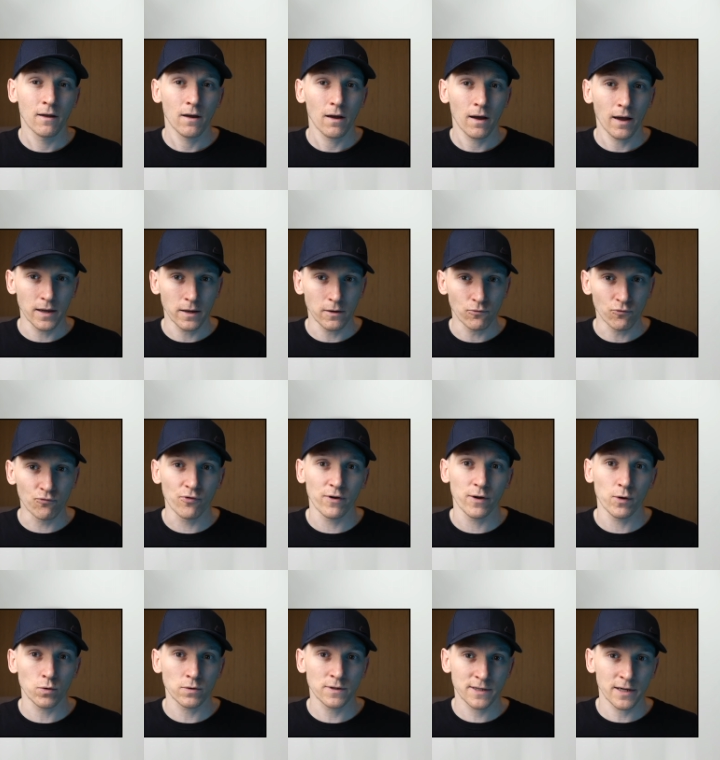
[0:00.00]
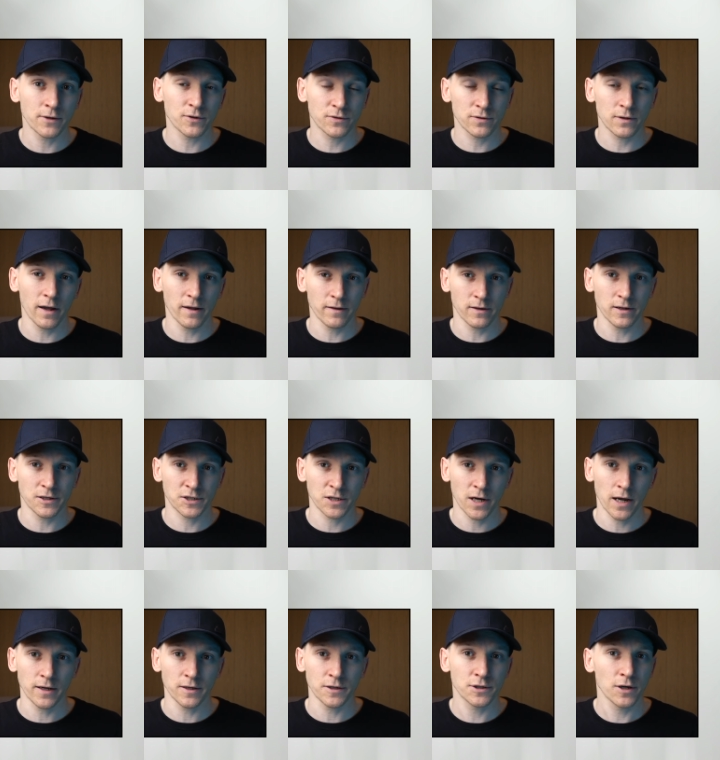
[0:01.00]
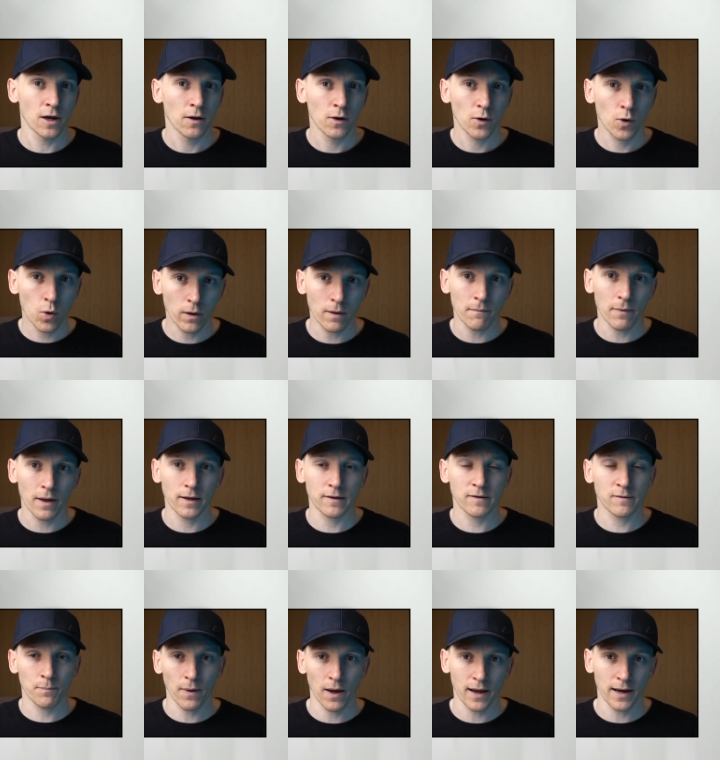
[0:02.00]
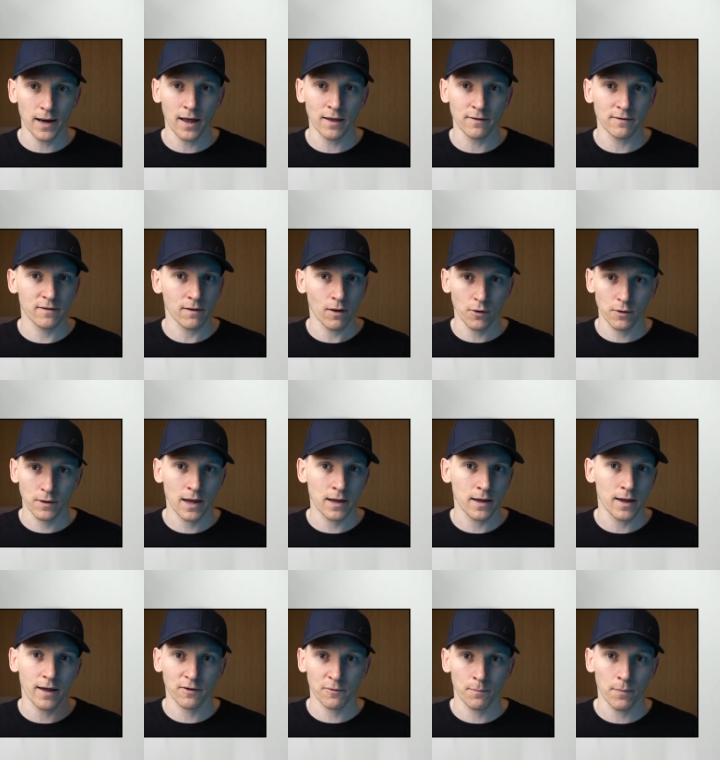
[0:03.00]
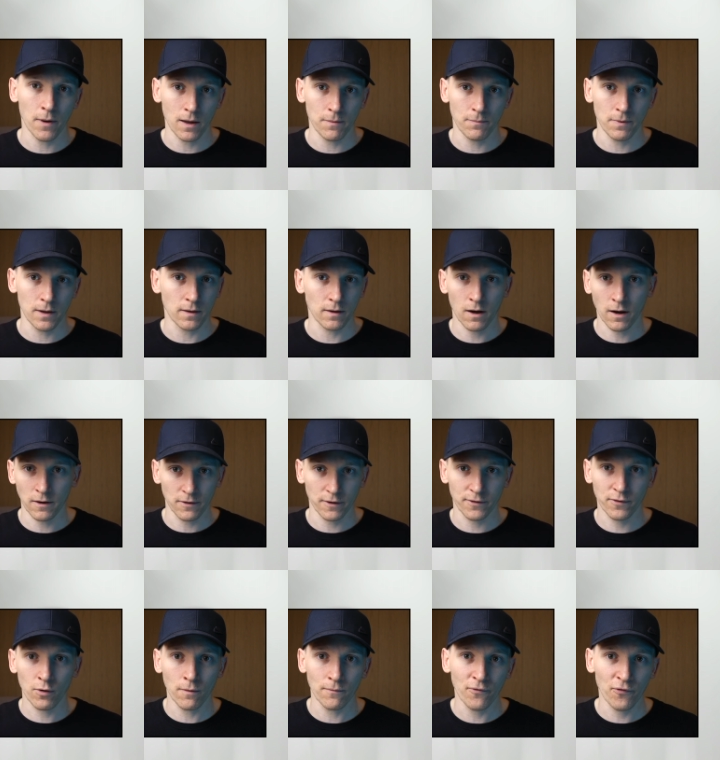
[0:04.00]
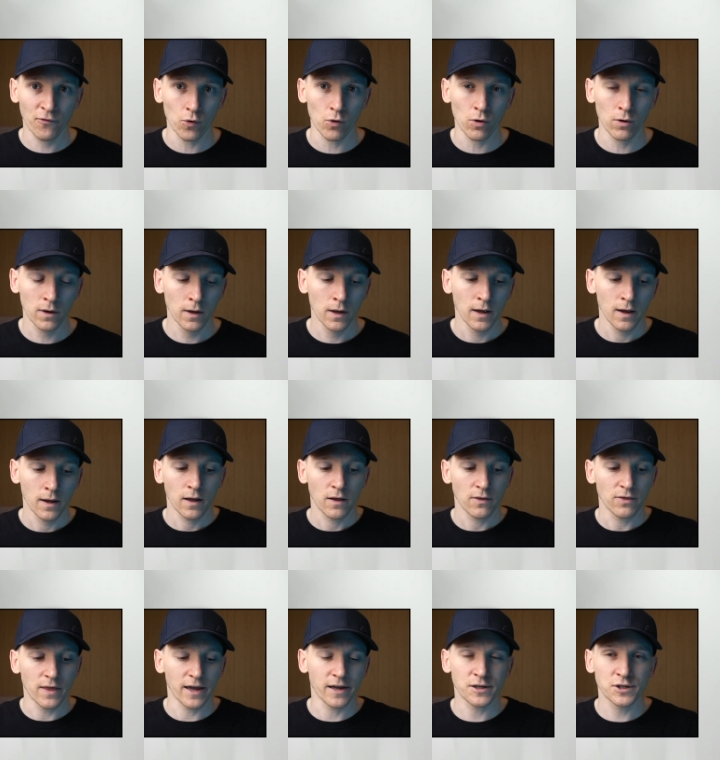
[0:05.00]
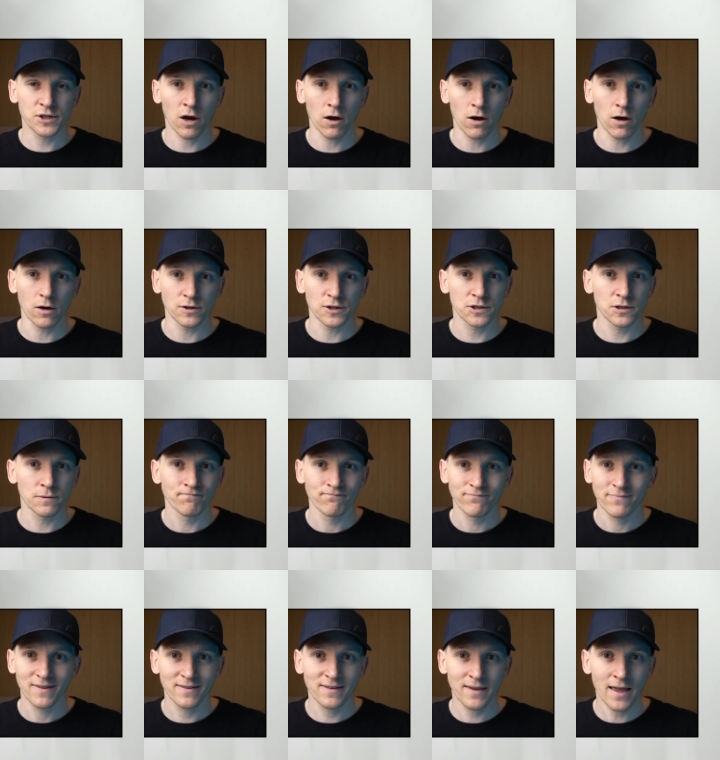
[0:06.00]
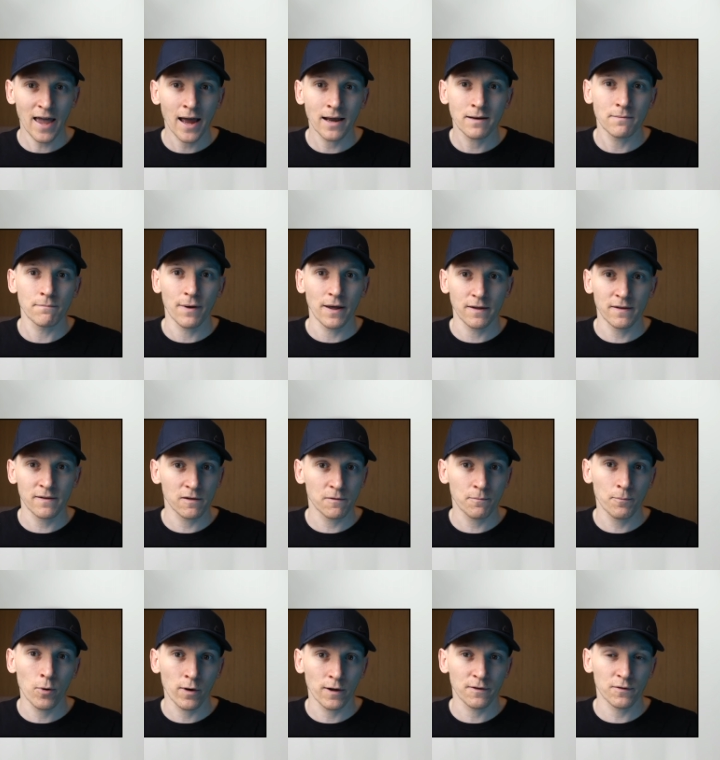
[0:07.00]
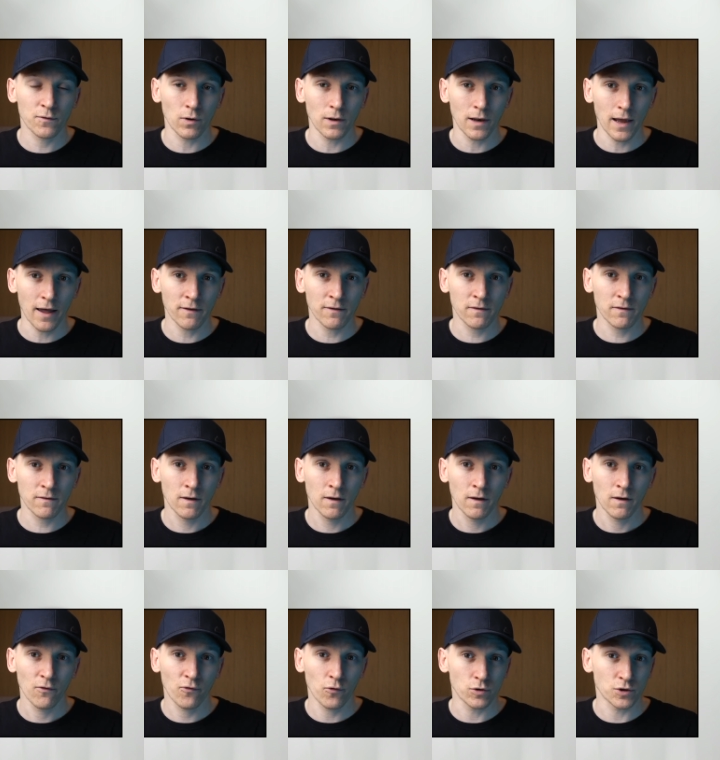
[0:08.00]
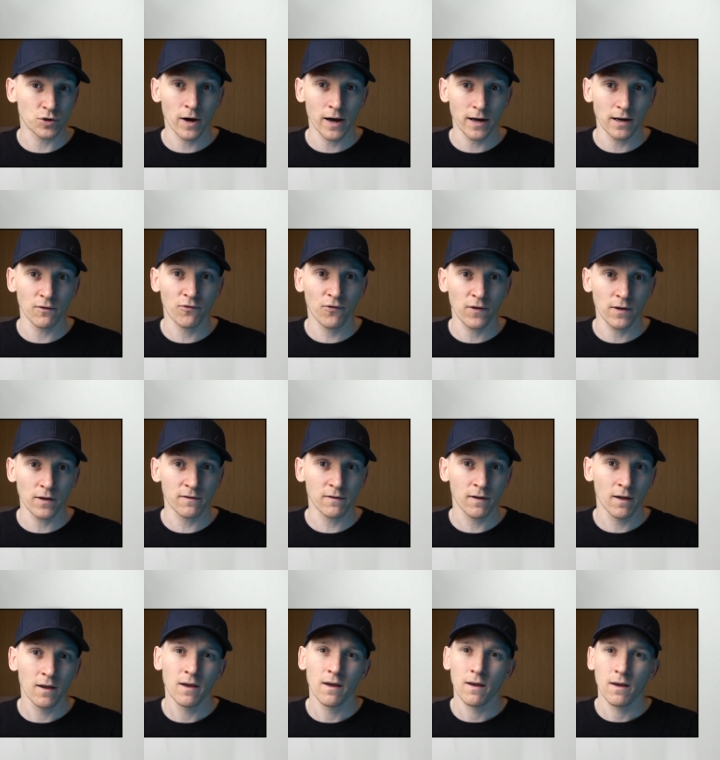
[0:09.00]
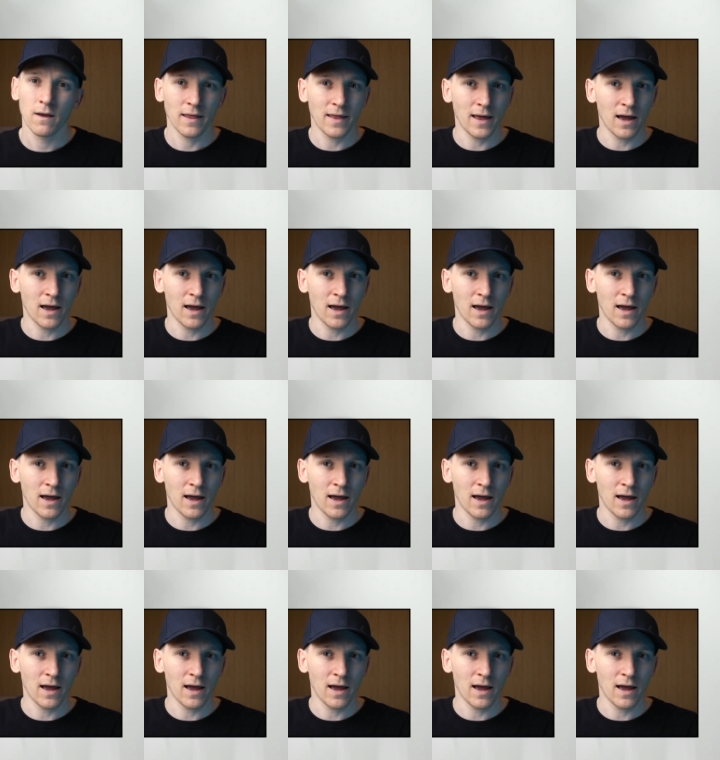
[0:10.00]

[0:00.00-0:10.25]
a real centralized exchange. Coinbase, Binance, O K X, Bybit, kind of the top four. They charge ten basis points or less for trading fees. They